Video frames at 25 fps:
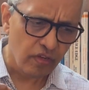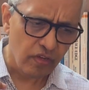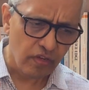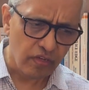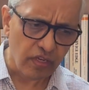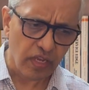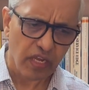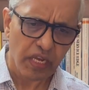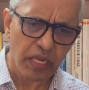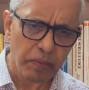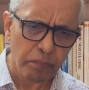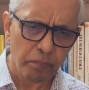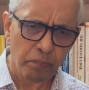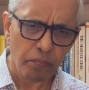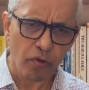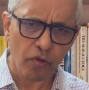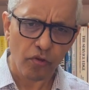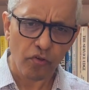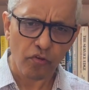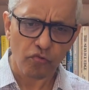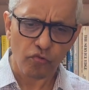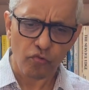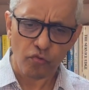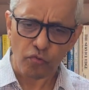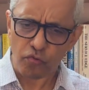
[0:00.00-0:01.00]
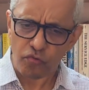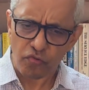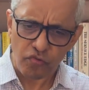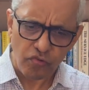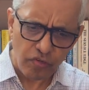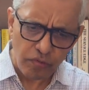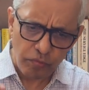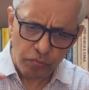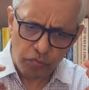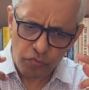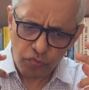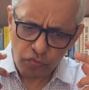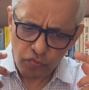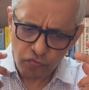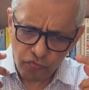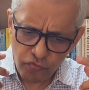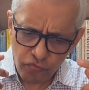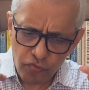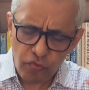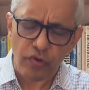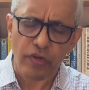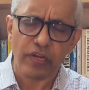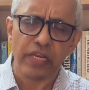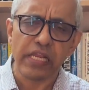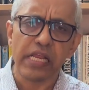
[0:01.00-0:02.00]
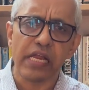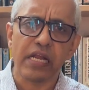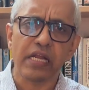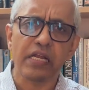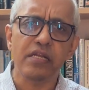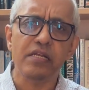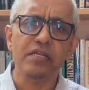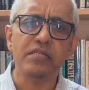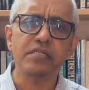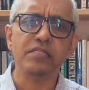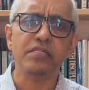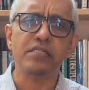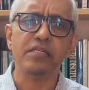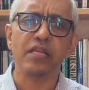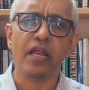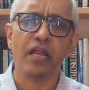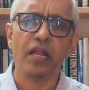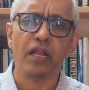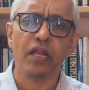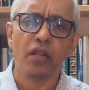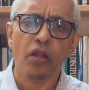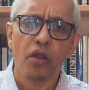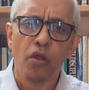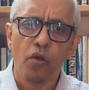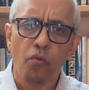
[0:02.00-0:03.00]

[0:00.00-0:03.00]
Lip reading: young employees don't seem to fully understand